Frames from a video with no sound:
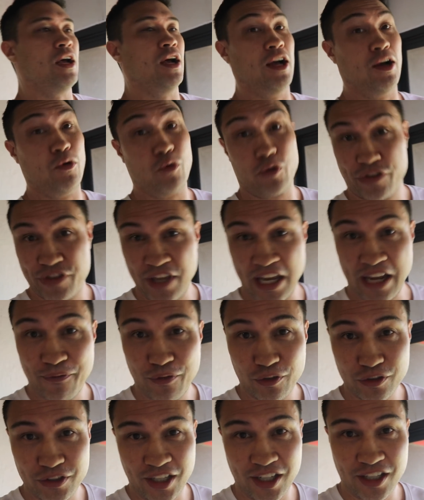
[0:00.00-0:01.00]
Uh, we're
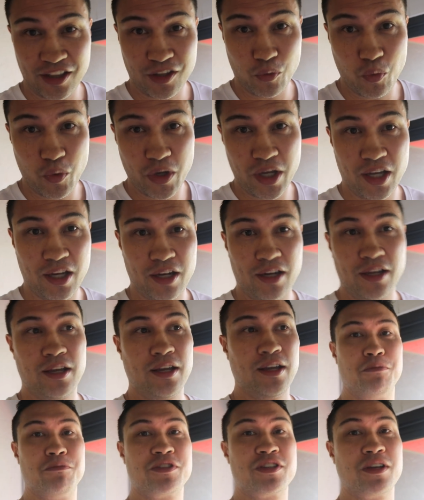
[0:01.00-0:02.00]
thankful to get the win,
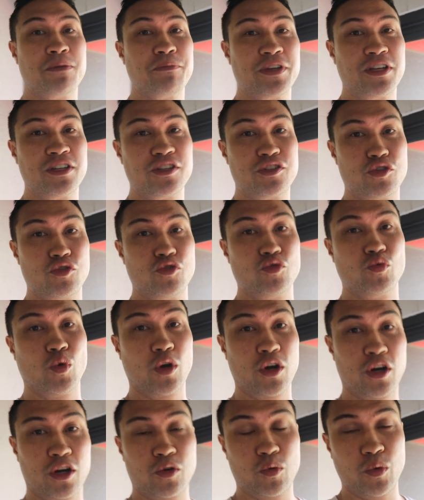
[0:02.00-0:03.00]
something to
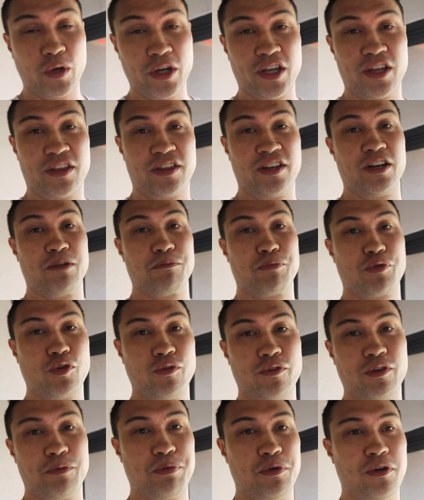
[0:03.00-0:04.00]
work with and
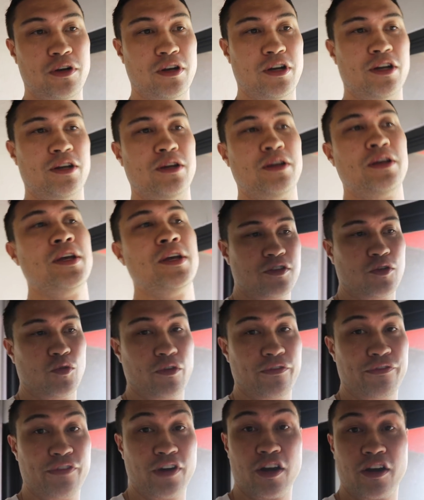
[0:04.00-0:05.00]
improve upon. So
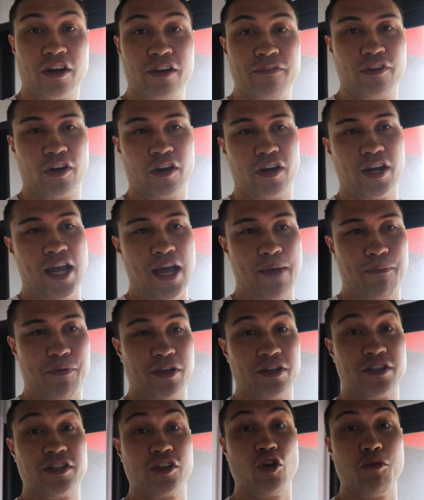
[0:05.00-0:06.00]
we're very, very
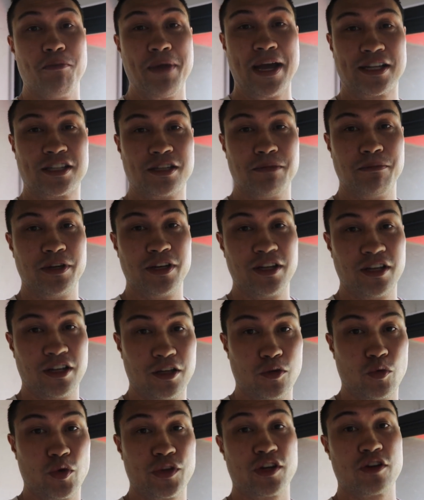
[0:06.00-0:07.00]
happy to go back to
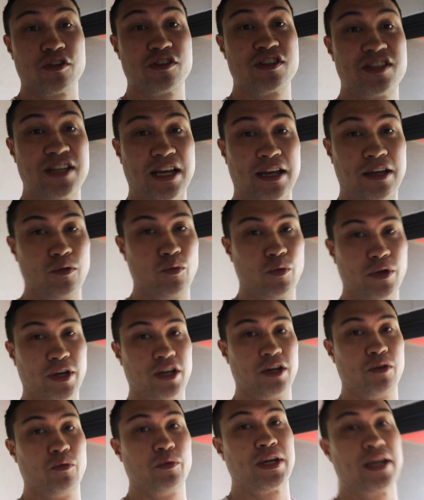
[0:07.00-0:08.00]
Manila with our second
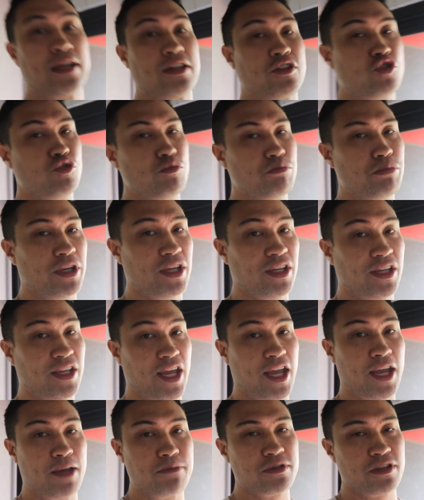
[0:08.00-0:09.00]
win, and we got two big
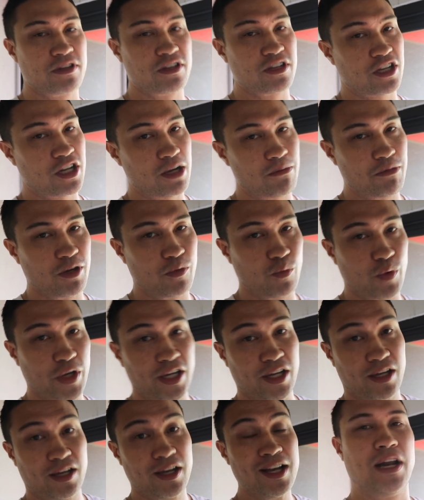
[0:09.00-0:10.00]
games in the coming
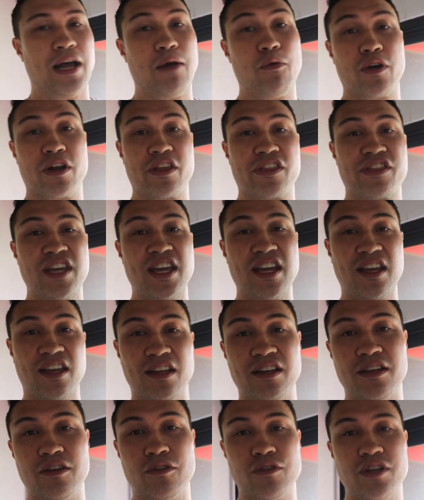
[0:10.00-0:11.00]
week. I want to
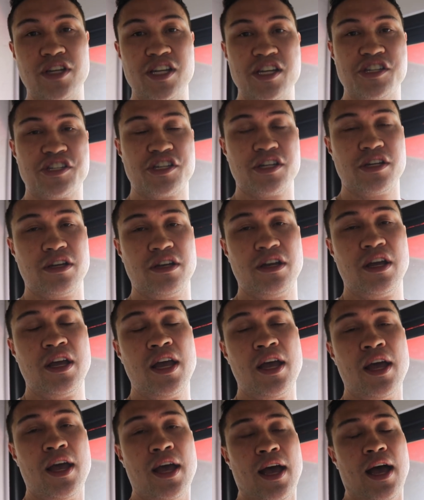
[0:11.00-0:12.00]
thank Indonesia.
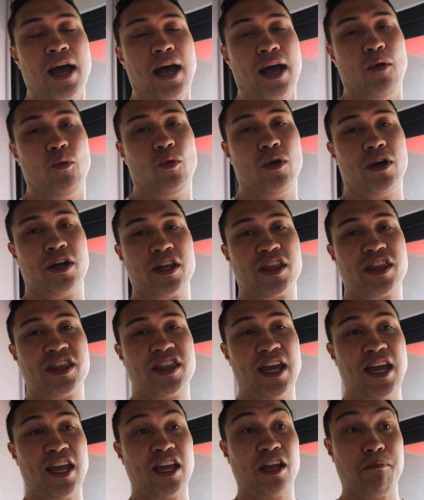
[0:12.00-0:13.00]
I want to
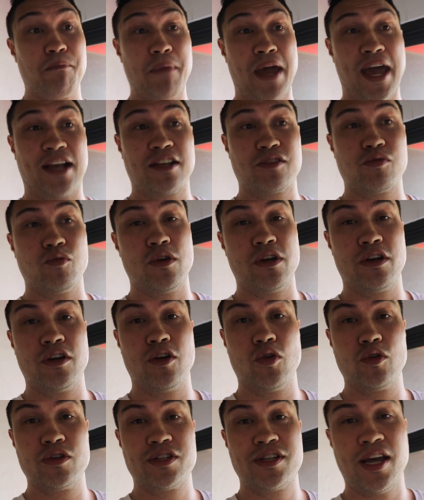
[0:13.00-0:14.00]
thank Max One
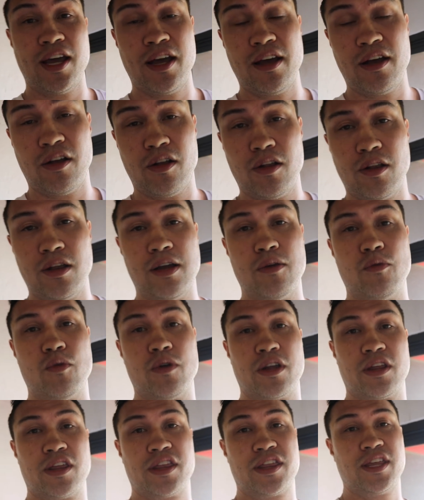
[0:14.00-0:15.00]
Hotel. I
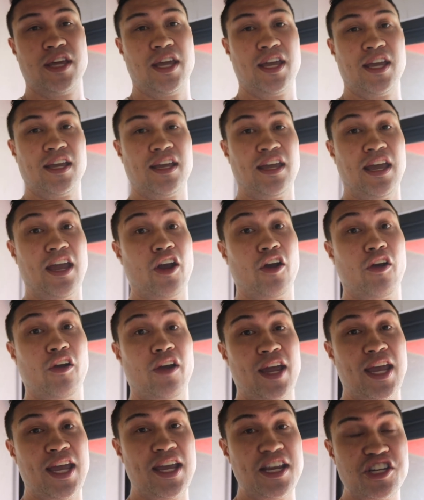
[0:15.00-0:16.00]
want to thank Air
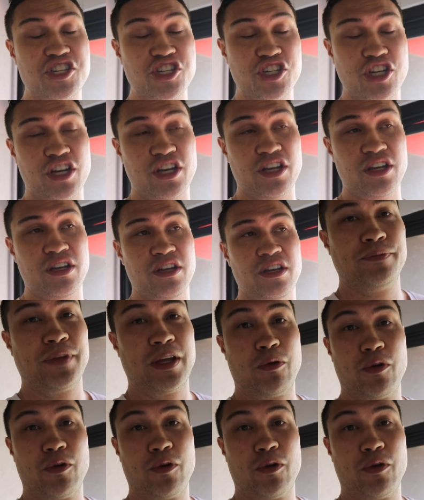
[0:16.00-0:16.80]
Asia.